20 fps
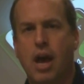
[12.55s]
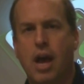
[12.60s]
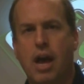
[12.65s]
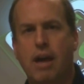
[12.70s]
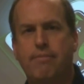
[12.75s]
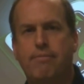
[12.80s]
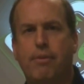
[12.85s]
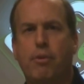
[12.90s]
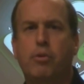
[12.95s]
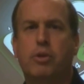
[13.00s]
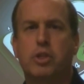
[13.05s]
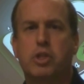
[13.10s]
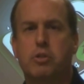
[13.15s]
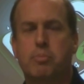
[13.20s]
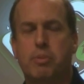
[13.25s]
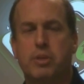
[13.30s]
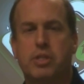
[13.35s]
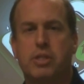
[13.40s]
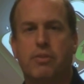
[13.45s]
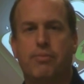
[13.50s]
I focus
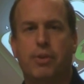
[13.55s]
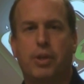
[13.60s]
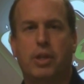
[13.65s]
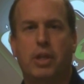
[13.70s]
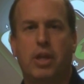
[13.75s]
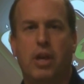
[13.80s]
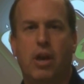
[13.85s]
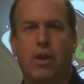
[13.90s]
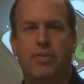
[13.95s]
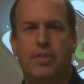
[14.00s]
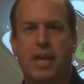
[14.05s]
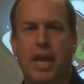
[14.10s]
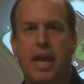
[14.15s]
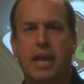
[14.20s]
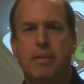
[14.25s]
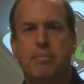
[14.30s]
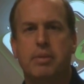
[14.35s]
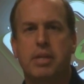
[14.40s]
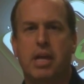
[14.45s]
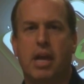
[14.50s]
specifically on the
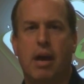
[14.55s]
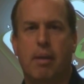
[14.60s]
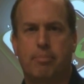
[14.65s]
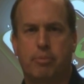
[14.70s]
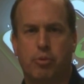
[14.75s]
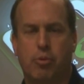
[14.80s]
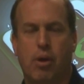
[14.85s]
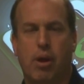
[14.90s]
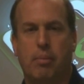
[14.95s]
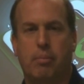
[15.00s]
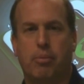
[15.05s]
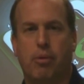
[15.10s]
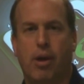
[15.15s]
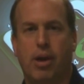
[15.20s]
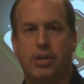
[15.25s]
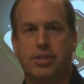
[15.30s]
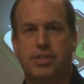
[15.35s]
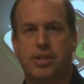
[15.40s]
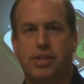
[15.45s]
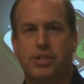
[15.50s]
AMD Opteron
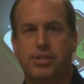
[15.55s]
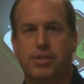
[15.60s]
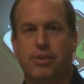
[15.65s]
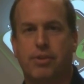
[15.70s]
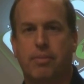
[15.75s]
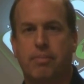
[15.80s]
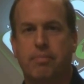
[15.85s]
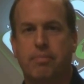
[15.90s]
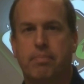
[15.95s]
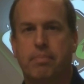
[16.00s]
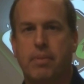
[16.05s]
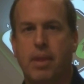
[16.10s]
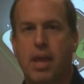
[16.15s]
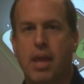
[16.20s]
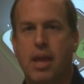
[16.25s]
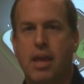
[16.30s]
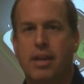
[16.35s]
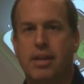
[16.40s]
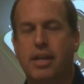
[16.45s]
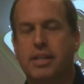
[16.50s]
processor.
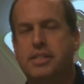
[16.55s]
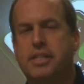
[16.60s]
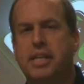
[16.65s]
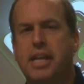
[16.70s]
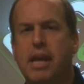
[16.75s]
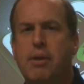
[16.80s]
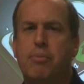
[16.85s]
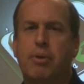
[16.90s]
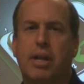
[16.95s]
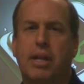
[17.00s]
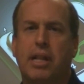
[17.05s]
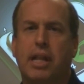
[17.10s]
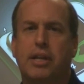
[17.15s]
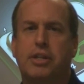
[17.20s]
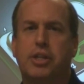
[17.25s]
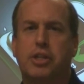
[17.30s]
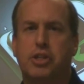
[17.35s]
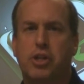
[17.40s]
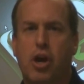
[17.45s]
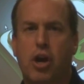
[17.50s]
Now today what I'd like
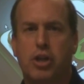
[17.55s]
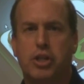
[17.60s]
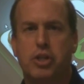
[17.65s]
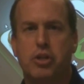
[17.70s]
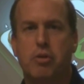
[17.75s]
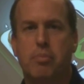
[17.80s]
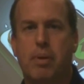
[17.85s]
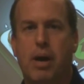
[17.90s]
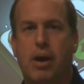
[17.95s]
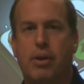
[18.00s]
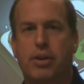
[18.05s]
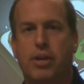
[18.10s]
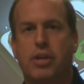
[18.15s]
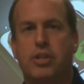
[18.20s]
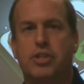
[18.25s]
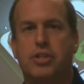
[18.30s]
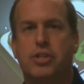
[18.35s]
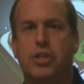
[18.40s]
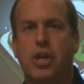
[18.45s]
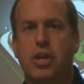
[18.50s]
to talk to you about
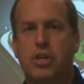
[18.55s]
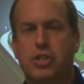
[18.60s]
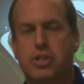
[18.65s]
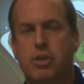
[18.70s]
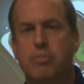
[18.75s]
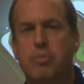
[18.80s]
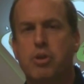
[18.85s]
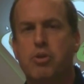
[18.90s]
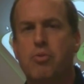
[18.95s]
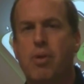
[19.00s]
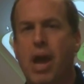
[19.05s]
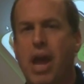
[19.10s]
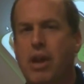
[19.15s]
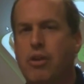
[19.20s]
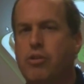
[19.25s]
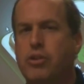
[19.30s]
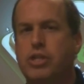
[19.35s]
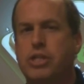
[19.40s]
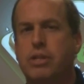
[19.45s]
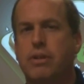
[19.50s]
is some new
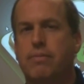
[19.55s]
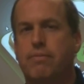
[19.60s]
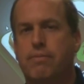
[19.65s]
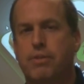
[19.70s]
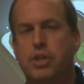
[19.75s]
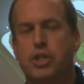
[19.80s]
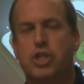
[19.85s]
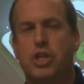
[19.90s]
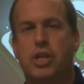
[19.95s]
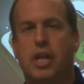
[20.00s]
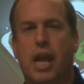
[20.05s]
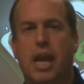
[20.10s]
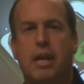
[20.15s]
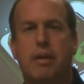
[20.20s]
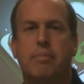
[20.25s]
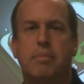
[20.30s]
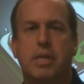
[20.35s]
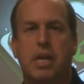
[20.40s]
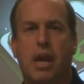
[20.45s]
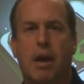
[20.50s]
energy-efficient
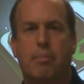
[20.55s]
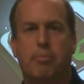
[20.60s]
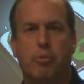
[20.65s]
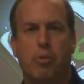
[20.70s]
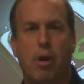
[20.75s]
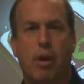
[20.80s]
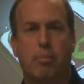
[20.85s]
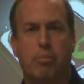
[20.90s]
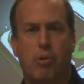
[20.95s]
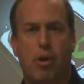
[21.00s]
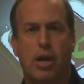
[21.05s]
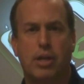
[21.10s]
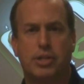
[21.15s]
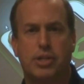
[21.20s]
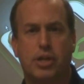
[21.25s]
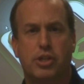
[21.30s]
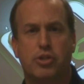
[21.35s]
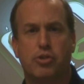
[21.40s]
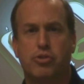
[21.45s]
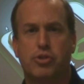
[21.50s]
AMD Opteron
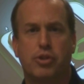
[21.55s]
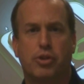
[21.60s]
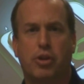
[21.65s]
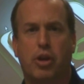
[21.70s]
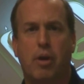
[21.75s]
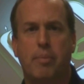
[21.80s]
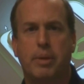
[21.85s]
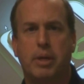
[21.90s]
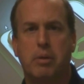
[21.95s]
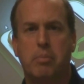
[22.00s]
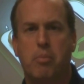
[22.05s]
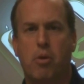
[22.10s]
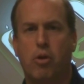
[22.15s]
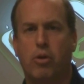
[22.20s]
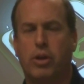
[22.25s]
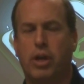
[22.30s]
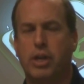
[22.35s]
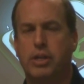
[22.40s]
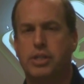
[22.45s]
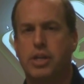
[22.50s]
processors that are coming to
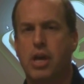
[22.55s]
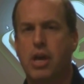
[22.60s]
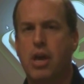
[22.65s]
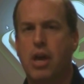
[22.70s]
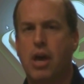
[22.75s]
market.